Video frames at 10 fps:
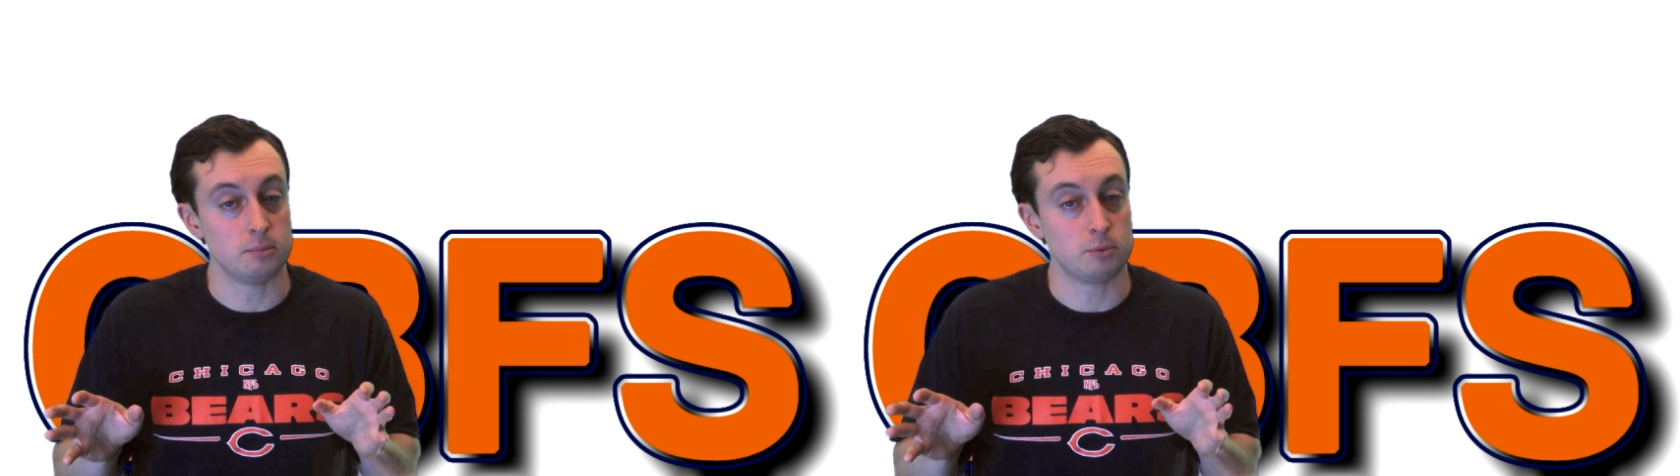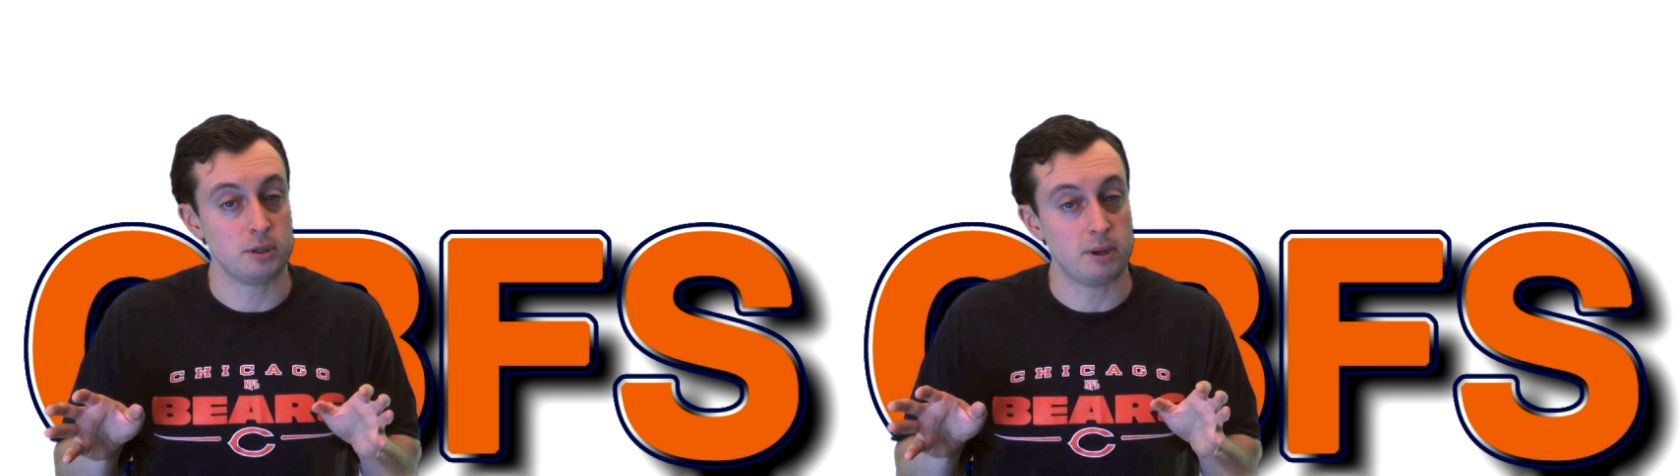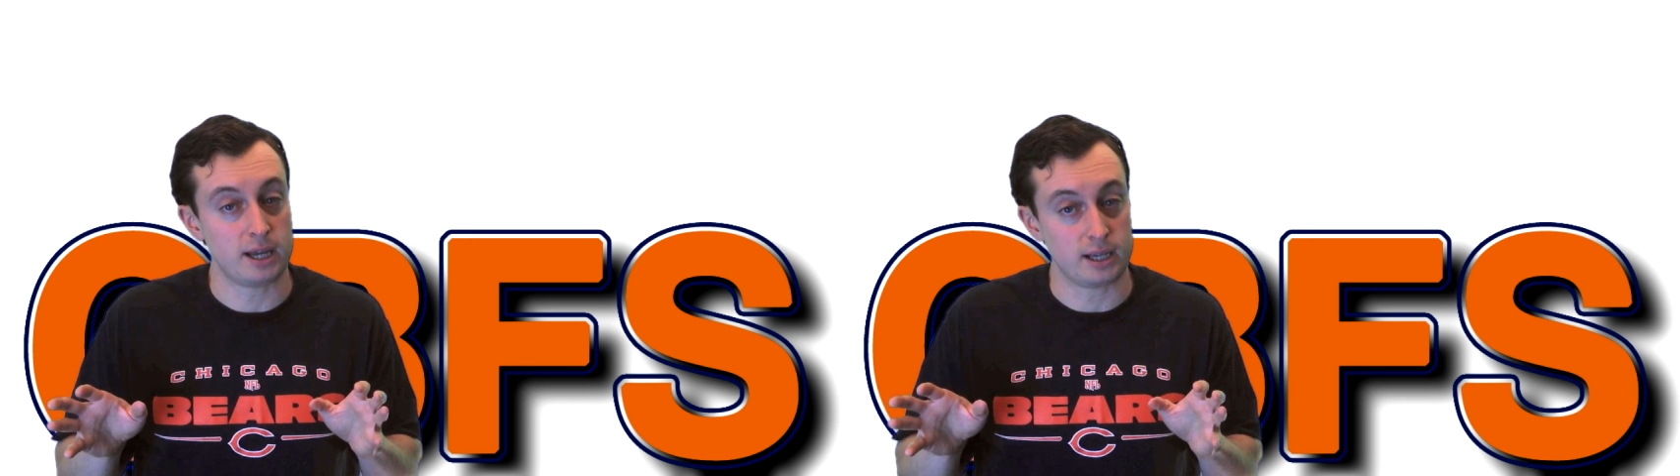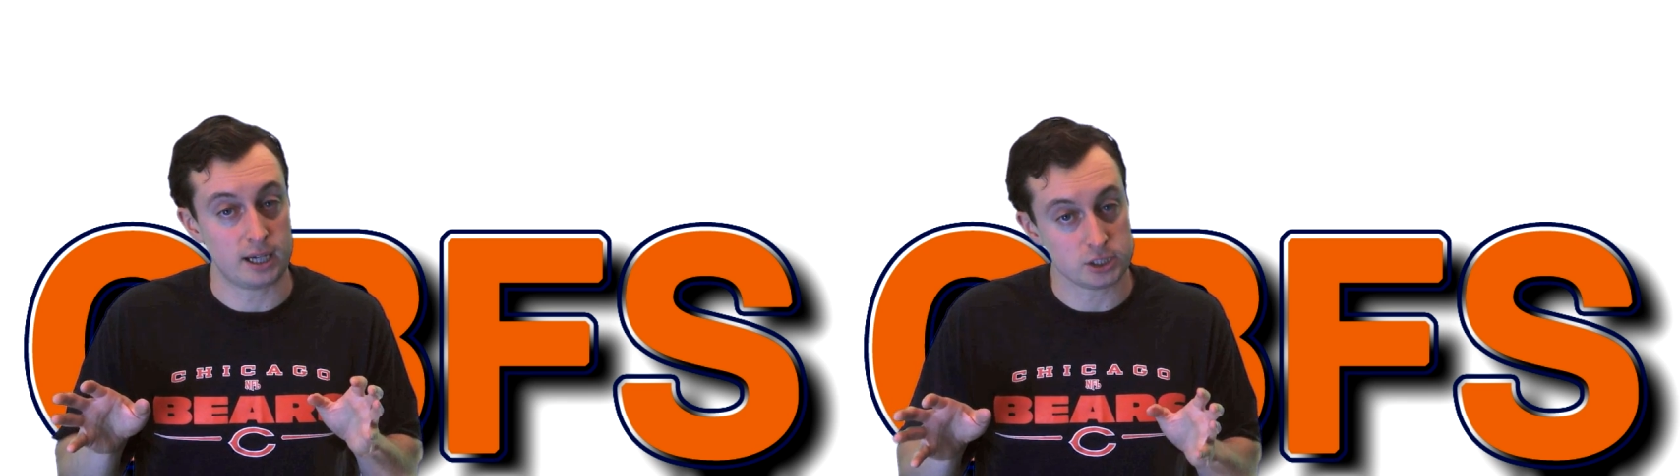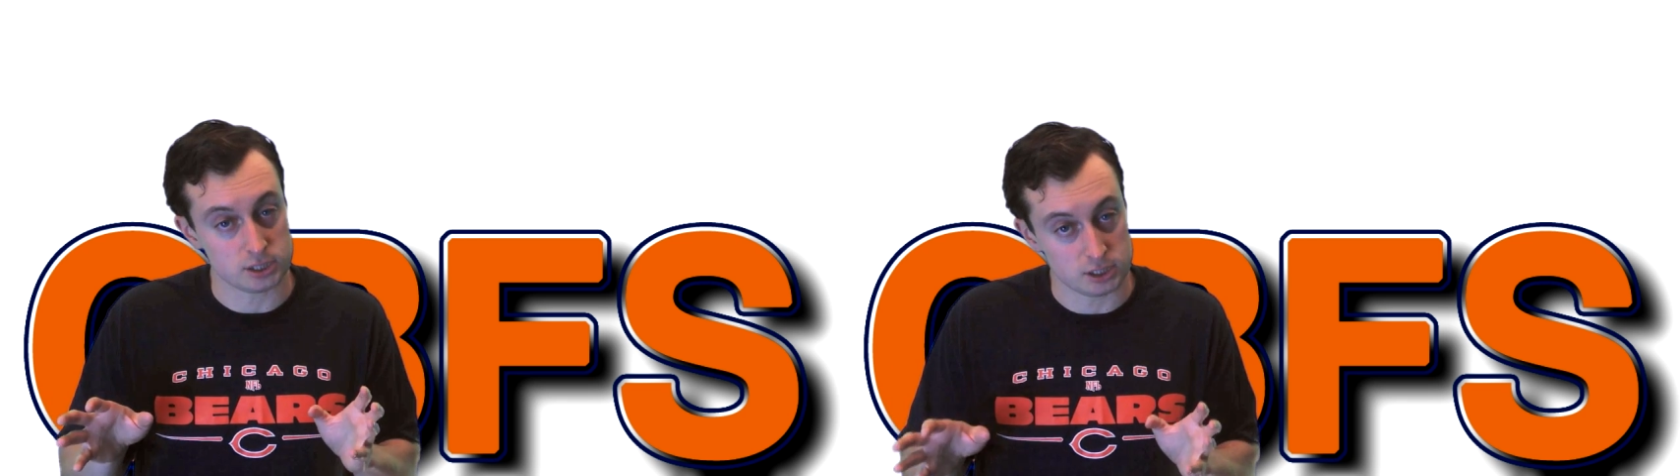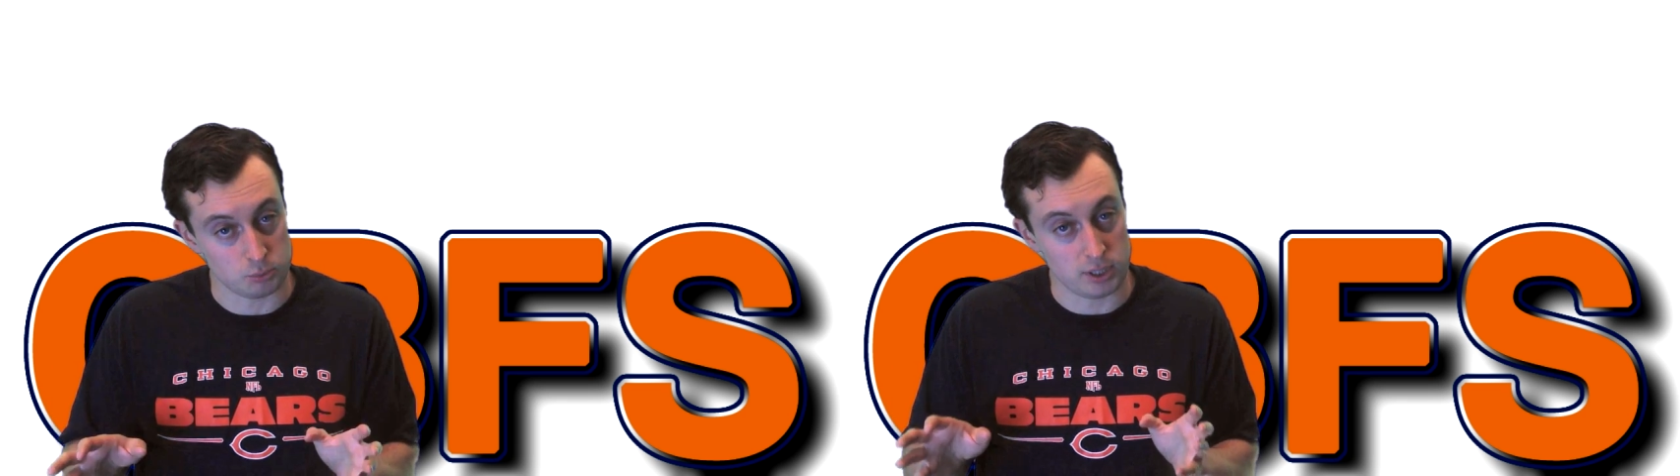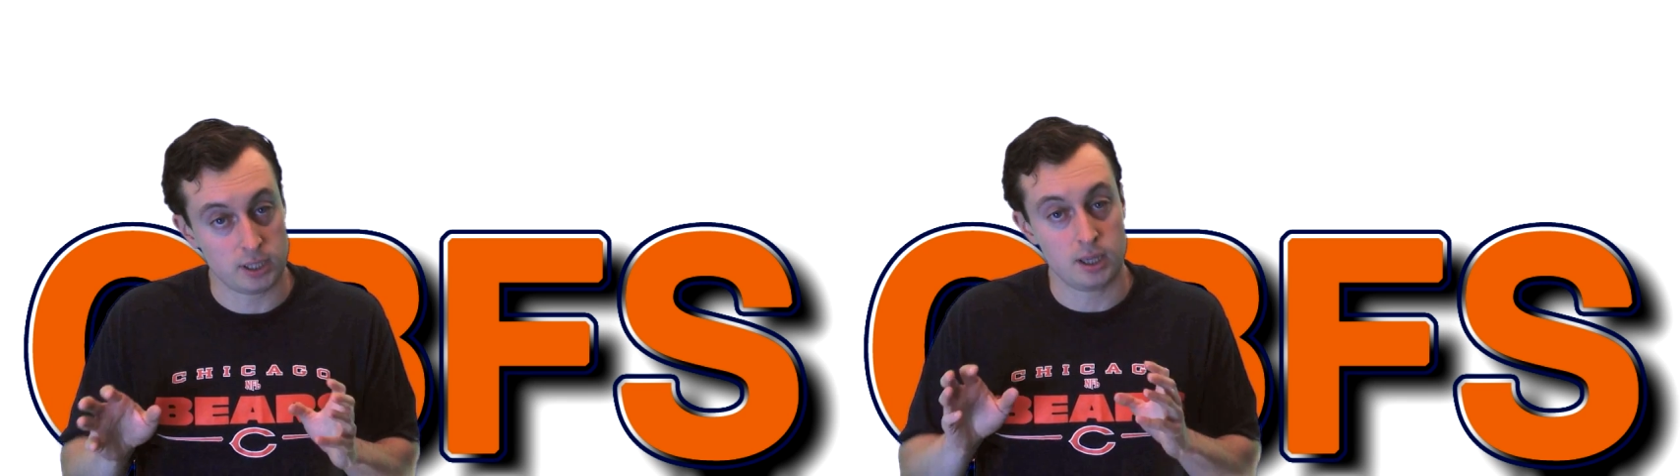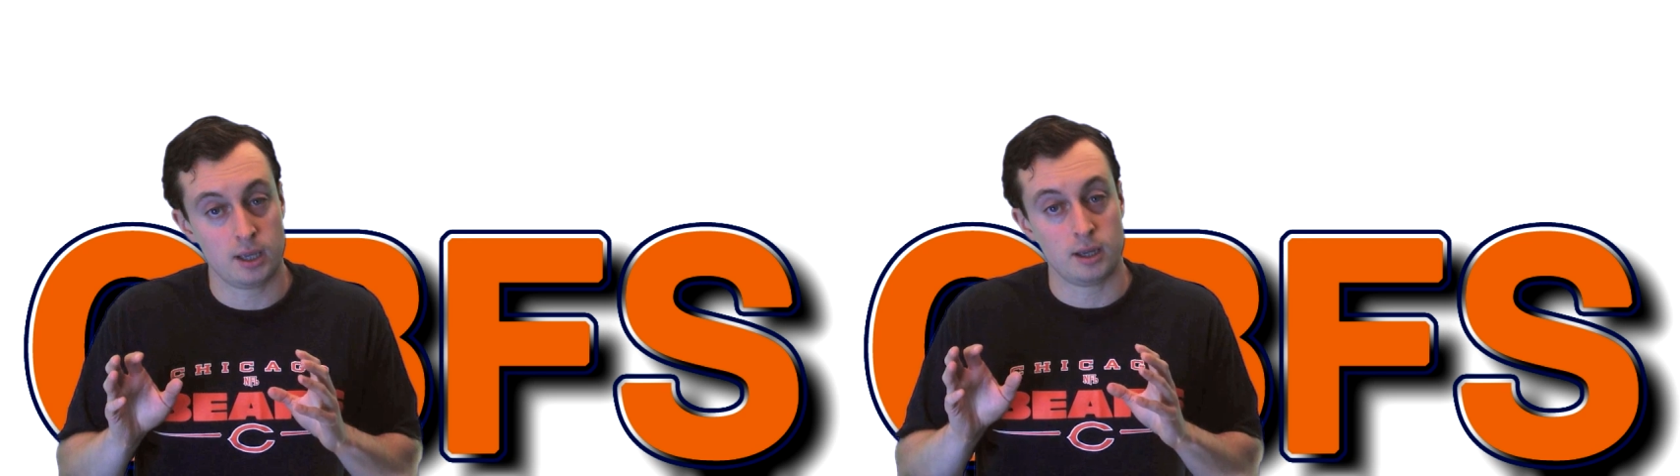pretty bad concussion this week,